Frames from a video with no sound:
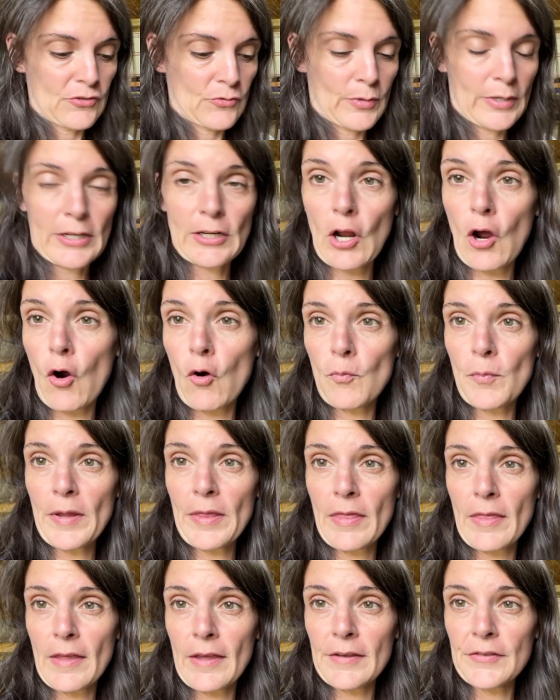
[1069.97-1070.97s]
We're going to
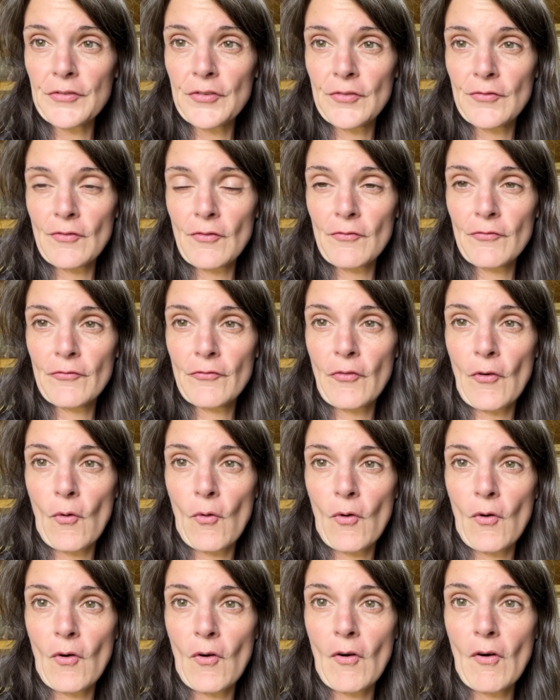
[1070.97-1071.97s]
open this
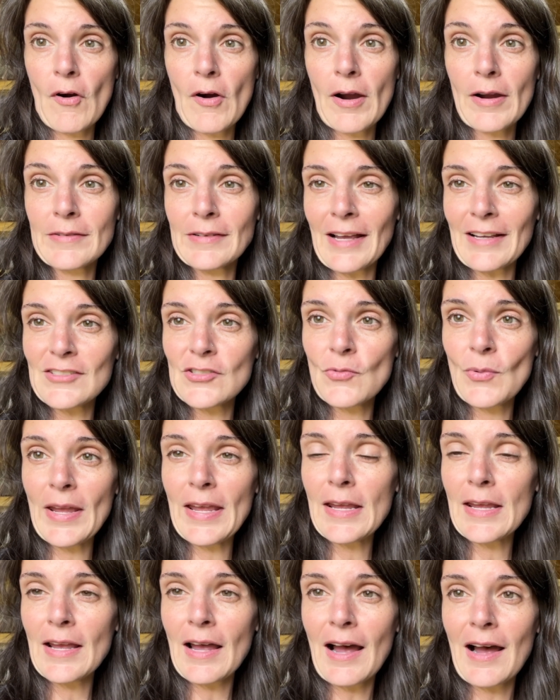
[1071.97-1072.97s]
for next
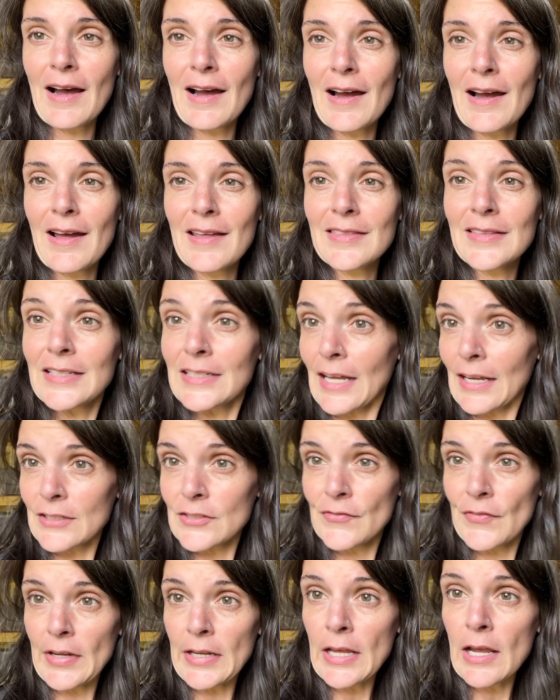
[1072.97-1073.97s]
week on the
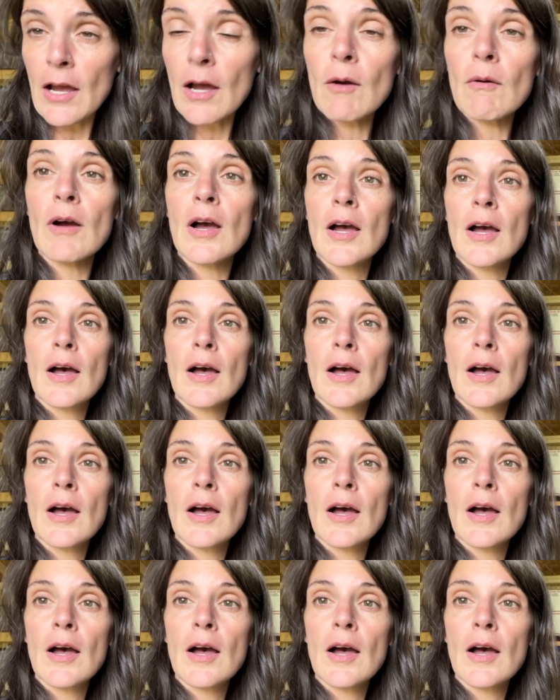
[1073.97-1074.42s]
next video.